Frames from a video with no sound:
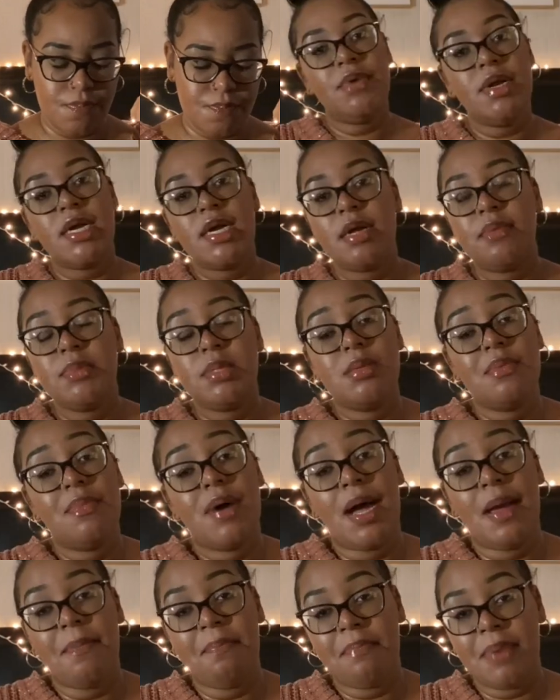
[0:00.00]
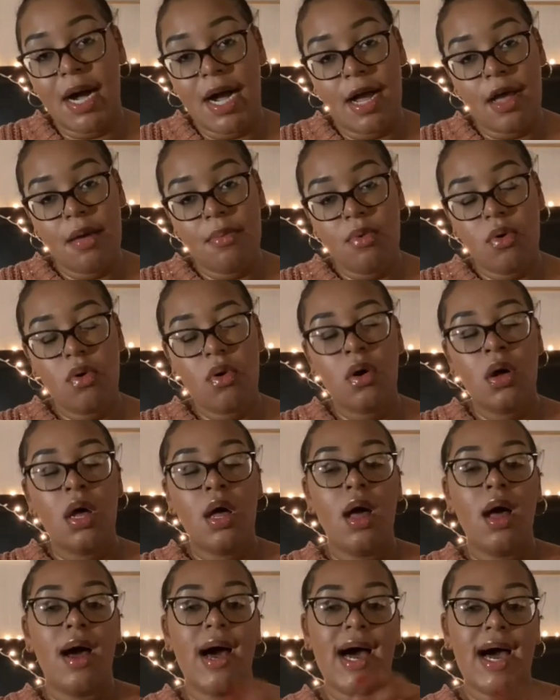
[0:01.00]
When it comes to my Bible,
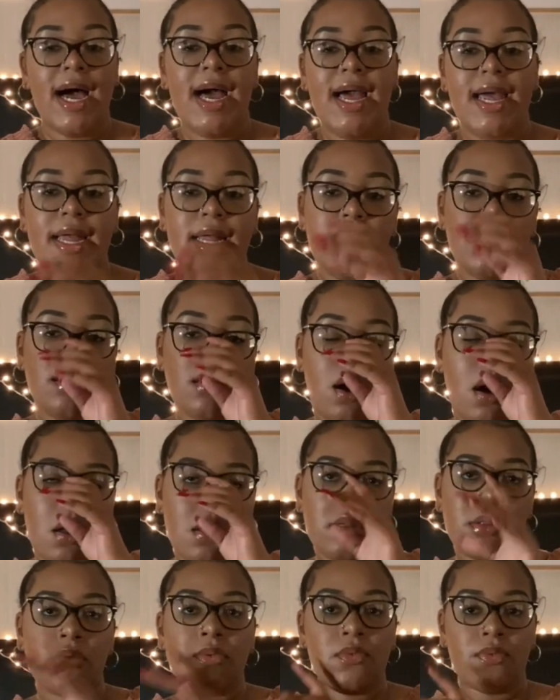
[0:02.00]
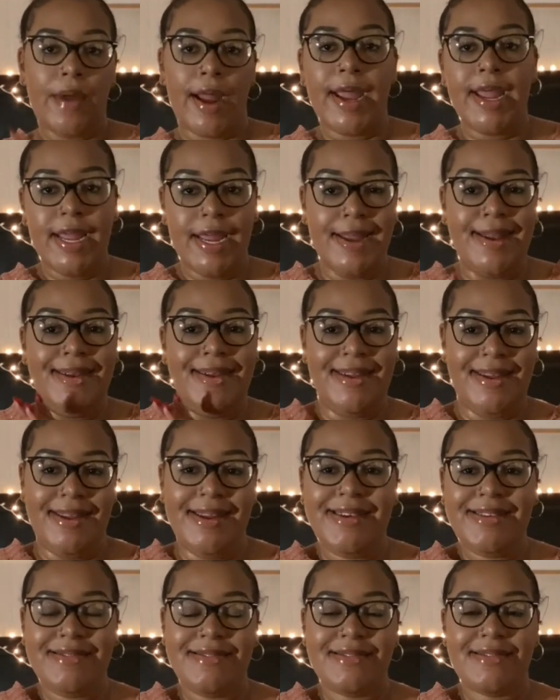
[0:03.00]
I also write in
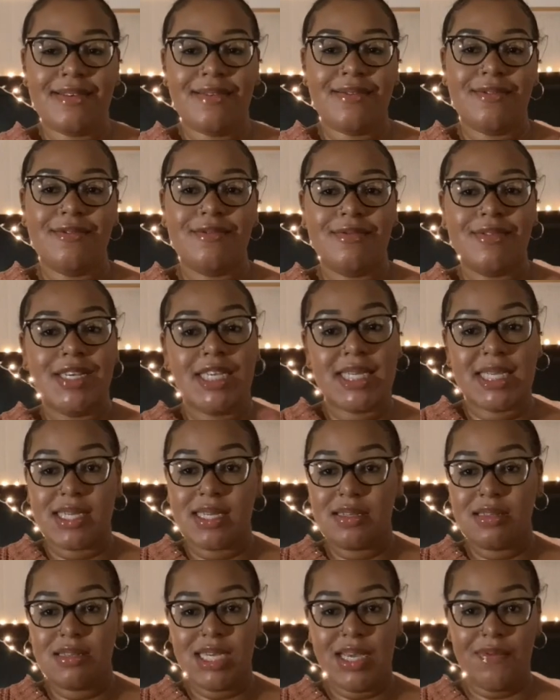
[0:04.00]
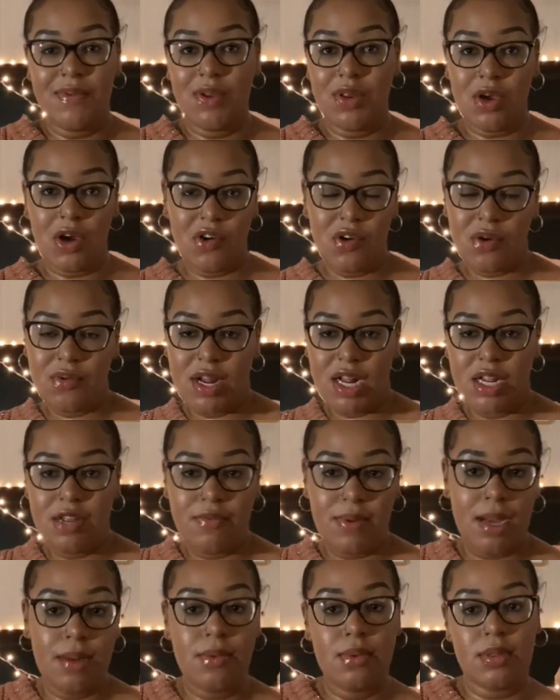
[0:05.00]
it, so if you don't want to write in your
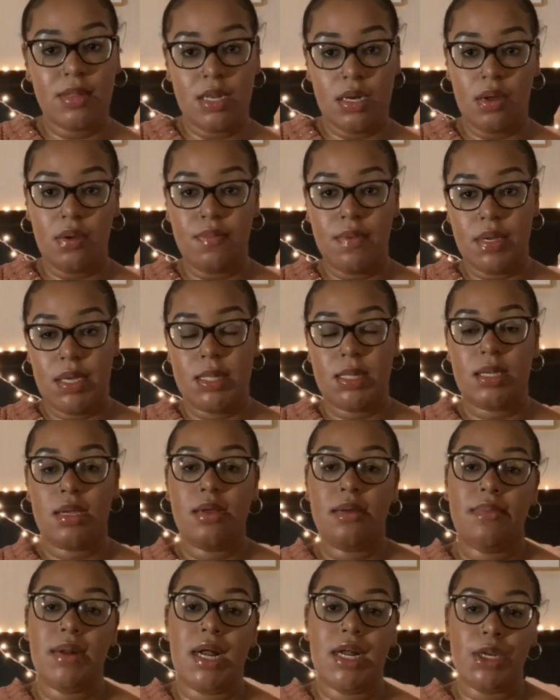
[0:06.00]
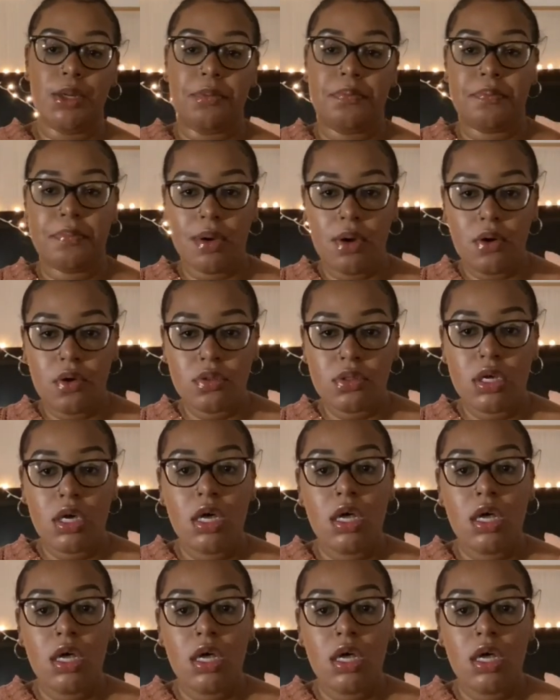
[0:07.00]
Bible, the notebook is good, but I do both.